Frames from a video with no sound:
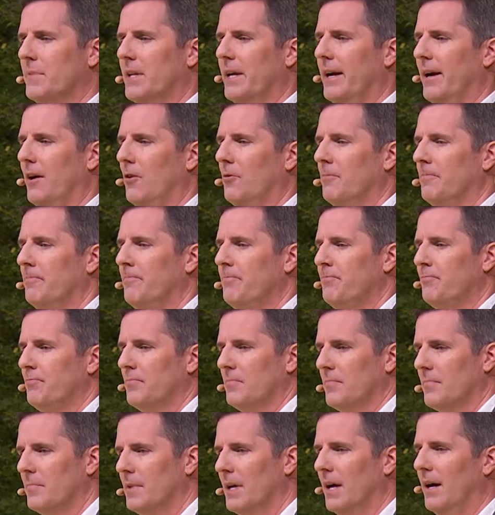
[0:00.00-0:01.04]
now
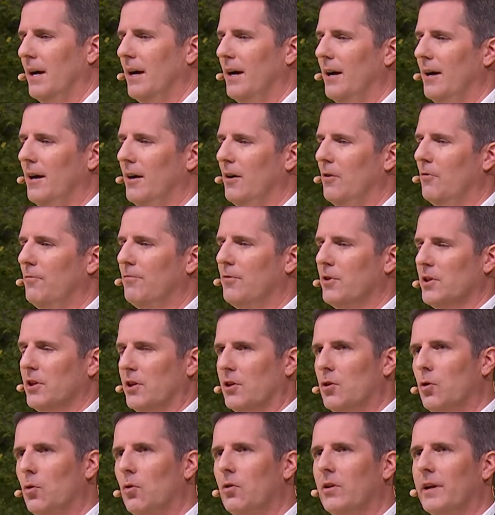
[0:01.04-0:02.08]
uh, for the
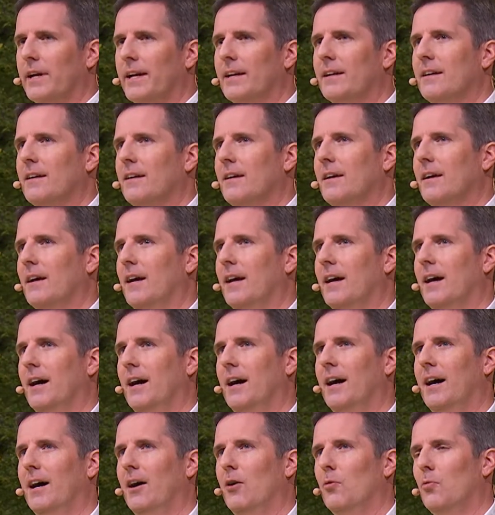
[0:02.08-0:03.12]
cooling
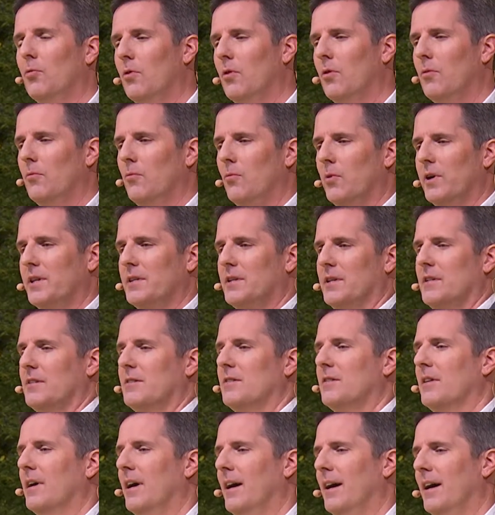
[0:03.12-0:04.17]
uh, with,
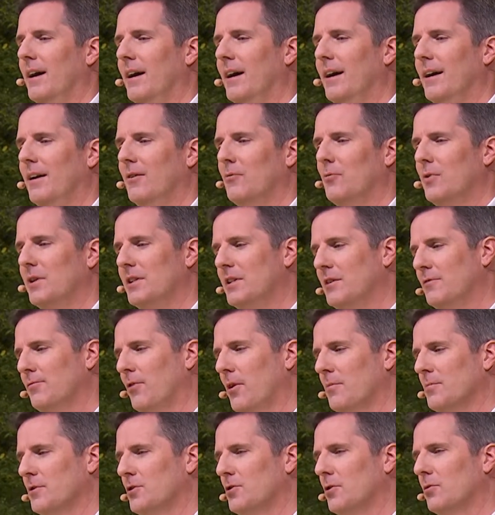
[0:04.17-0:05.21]
this, uh, with these
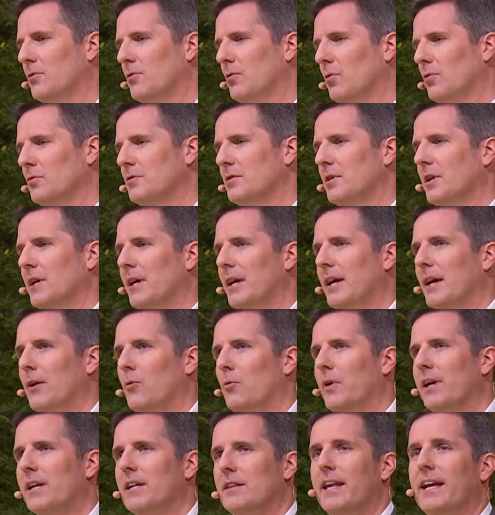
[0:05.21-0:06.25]
pharmaceuticals,
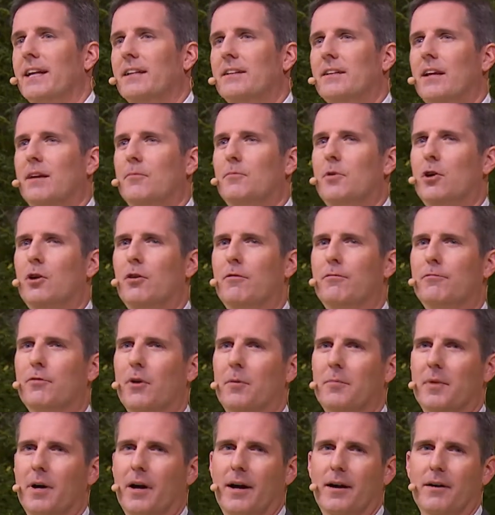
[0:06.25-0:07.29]
we can then move
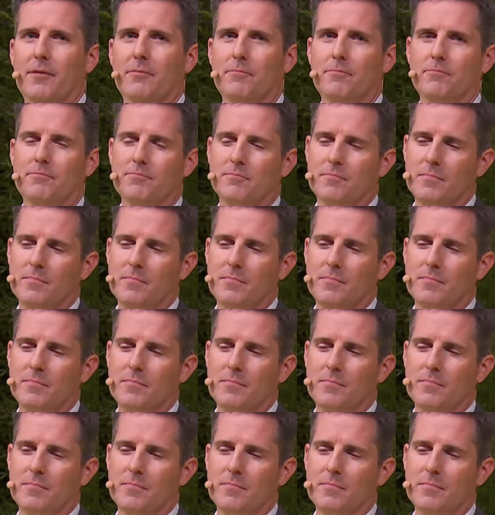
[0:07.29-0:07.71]
from a